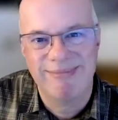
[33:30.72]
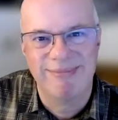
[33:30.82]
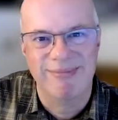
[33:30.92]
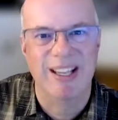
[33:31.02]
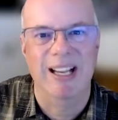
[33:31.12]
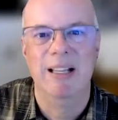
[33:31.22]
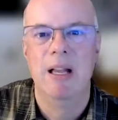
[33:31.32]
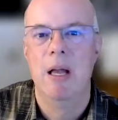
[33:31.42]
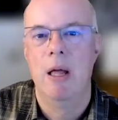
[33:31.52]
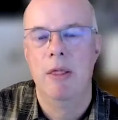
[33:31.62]
Okay,
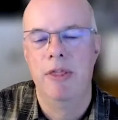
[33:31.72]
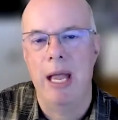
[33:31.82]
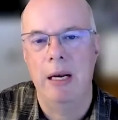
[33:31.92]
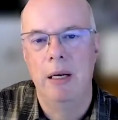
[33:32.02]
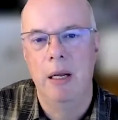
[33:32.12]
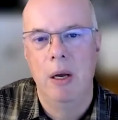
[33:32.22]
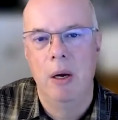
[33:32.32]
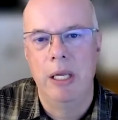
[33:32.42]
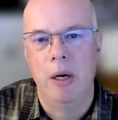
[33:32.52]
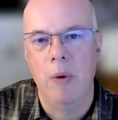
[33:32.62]
then
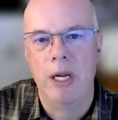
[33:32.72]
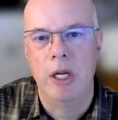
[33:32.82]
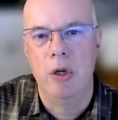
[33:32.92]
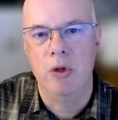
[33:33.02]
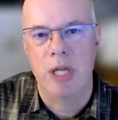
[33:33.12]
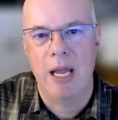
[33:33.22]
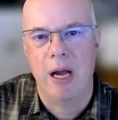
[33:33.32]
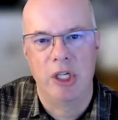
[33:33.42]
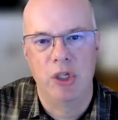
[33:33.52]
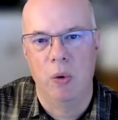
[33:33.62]
we can use
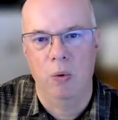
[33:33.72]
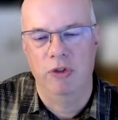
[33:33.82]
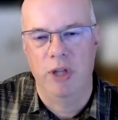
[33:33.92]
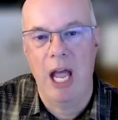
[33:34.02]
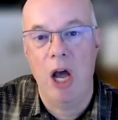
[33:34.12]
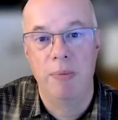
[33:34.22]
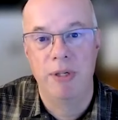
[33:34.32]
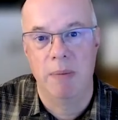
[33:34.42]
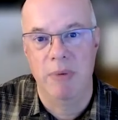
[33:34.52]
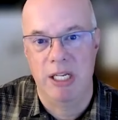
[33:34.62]
AI tools to help
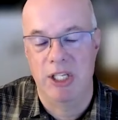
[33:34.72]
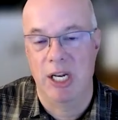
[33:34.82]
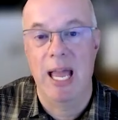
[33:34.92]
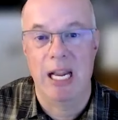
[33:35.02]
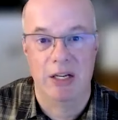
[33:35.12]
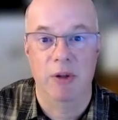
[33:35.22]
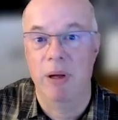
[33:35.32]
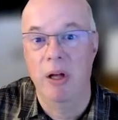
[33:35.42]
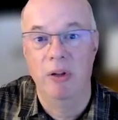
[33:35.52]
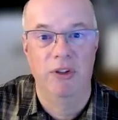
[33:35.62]
somebody select the
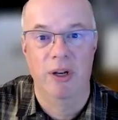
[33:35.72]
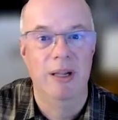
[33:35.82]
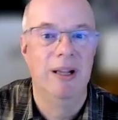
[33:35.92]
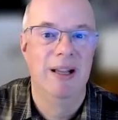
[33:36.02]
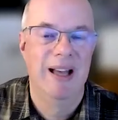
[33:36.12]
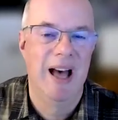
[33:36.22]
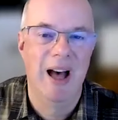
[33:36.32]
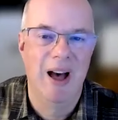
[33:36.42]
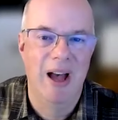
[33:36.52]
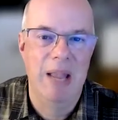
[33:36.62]
person
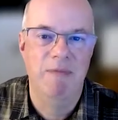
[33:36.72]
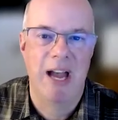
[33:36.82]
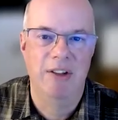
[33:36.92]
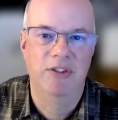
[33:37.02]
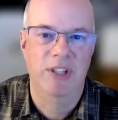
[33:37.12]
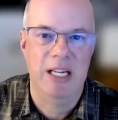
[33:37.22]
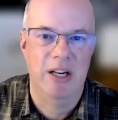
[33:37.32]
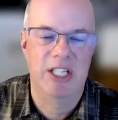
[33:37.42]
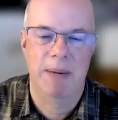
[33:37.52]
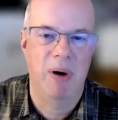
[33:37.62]
in that scene
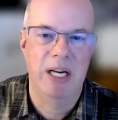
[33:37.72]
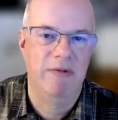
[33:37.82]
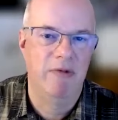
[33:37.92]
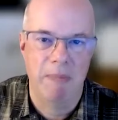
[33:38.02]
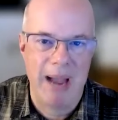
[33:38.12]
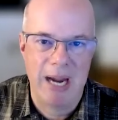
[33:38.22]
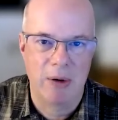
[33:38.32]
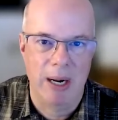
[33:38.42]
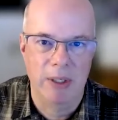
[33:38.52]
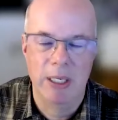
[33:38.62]
and separate it from a
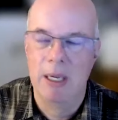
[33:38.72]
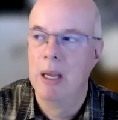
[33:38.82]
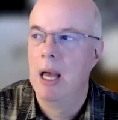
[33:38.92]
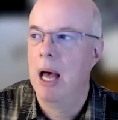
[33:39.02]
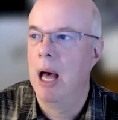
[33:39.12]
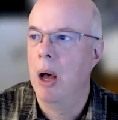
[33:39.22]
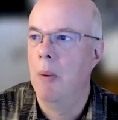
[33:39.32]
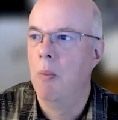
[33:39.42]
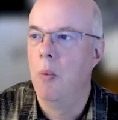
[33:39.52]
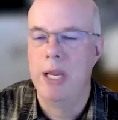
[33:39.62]
background.
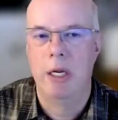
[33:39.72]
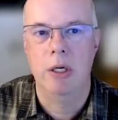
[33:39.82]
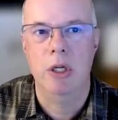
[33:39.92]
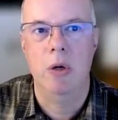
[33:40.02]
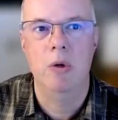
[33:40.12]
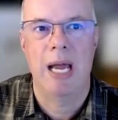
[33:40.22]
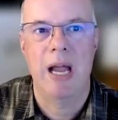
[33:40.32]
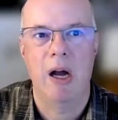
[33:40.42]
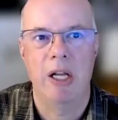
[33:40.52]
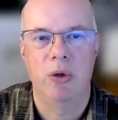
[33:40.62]
We can use
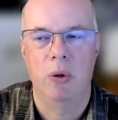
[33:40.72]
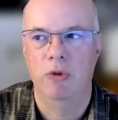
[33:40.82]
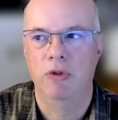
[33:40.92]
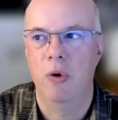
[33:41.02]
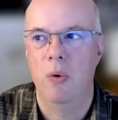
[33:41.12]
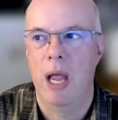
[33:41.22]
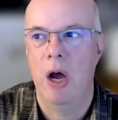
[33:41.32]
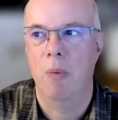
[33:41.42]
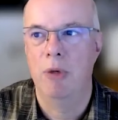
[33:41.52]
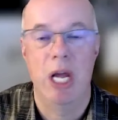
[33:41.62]
AI tools to
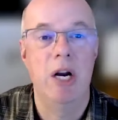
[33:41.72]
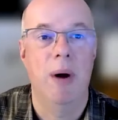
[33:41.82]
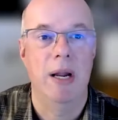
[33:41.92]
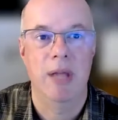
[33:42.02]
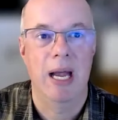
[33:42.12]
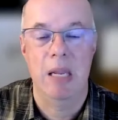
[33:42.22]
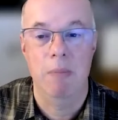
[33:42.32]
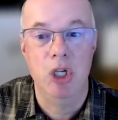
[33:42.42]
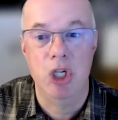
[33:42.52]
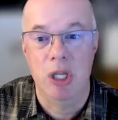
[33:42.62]
help generate that
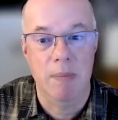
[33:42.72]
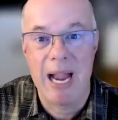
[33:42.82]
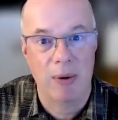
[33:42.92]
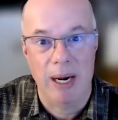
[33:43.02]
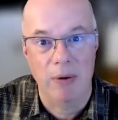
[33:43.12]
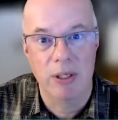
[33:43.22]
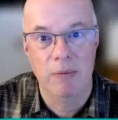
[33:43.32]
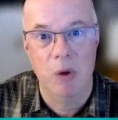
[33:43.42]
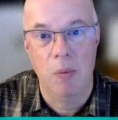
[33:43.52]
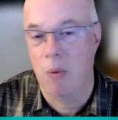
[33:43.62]
image in the background
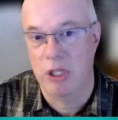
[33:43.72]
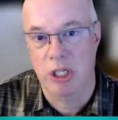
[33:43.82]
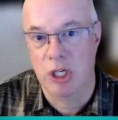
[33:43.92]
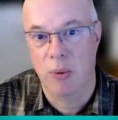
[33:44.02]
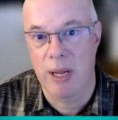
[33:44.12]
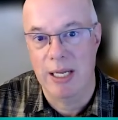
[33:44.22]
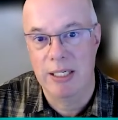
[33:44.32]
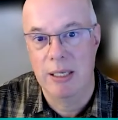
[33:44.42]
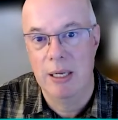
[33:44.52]
that we wanted to create.